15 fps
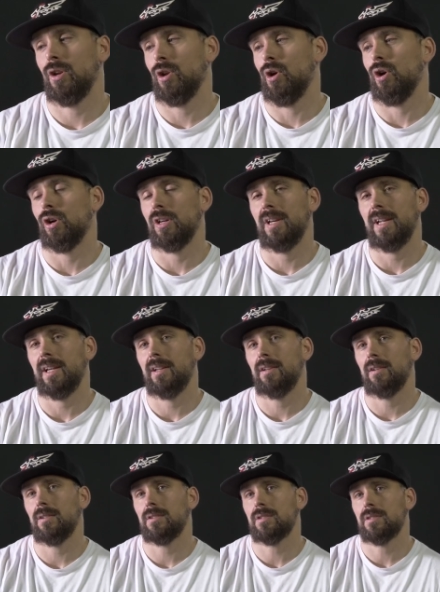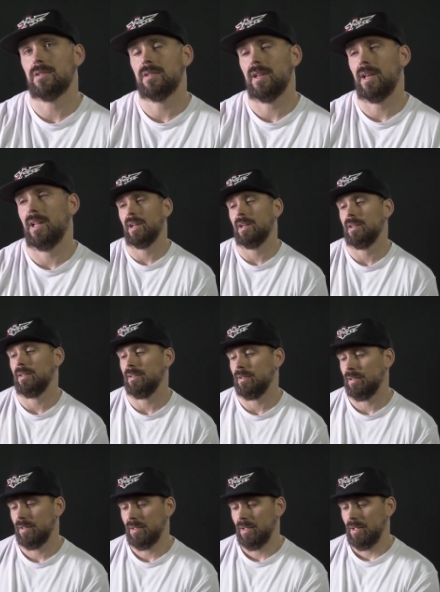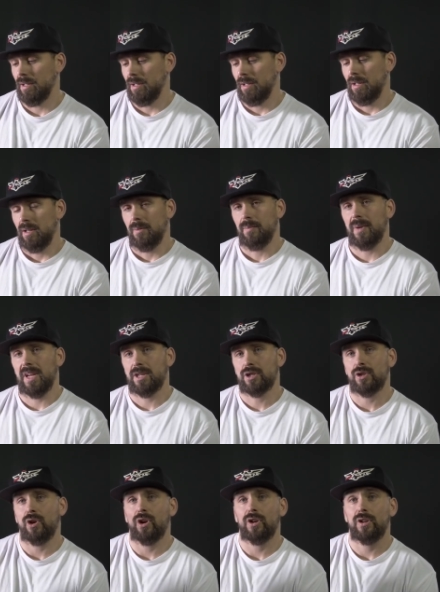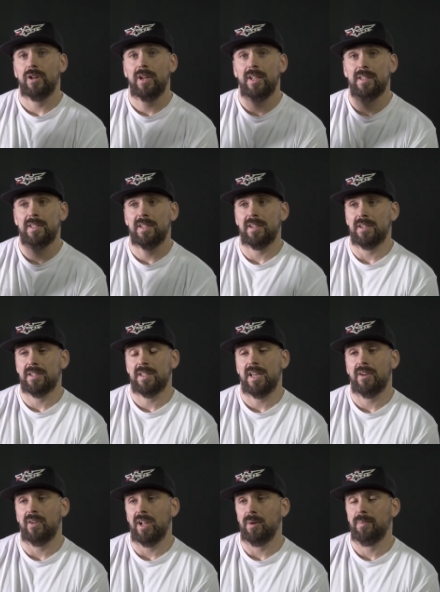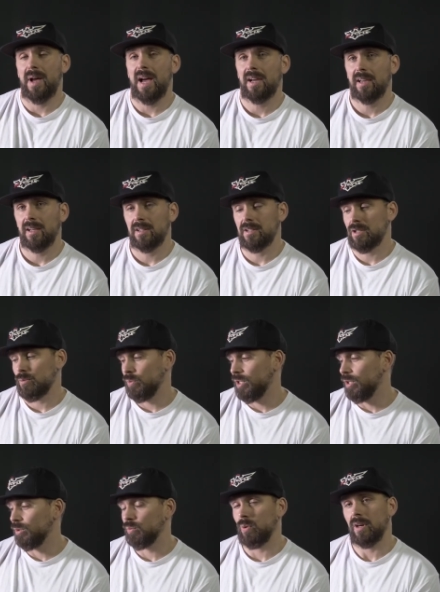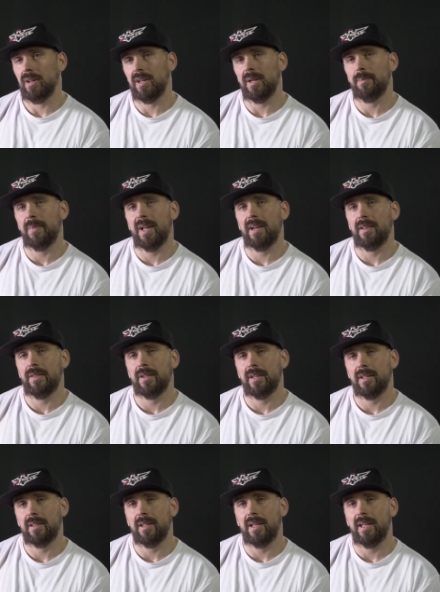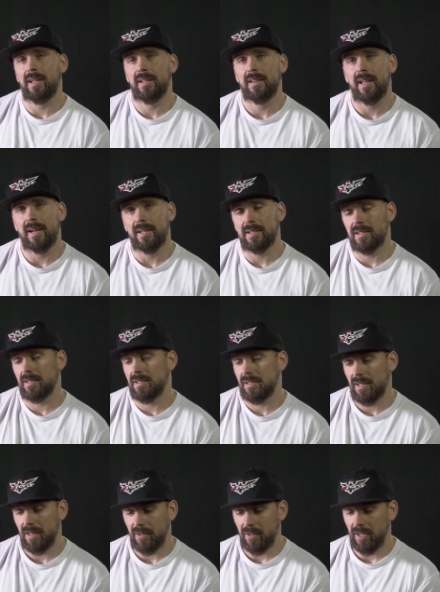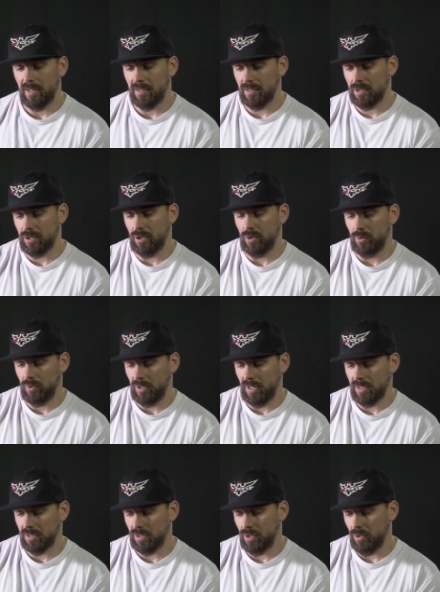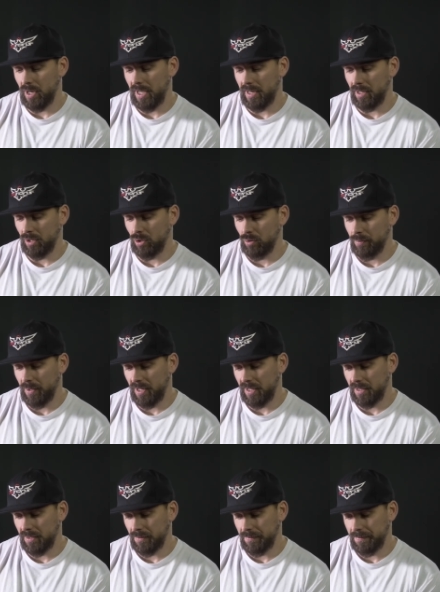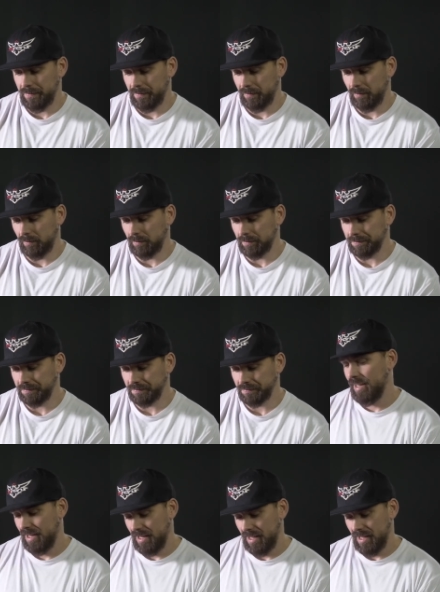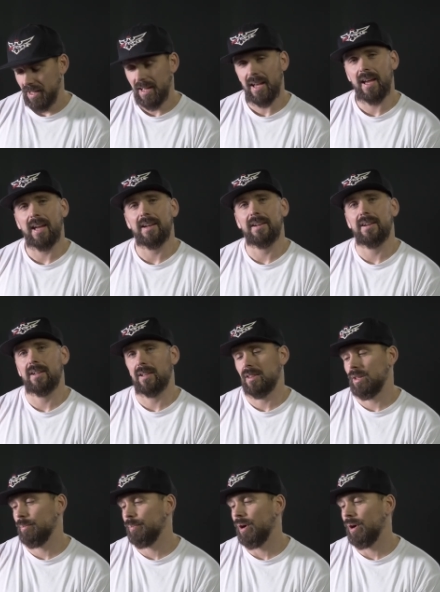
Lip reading: long needles, and make sure it's in a sterile package. We don't want to dip anything in the ink that isn't sterile. So let's go ahead and open it. And the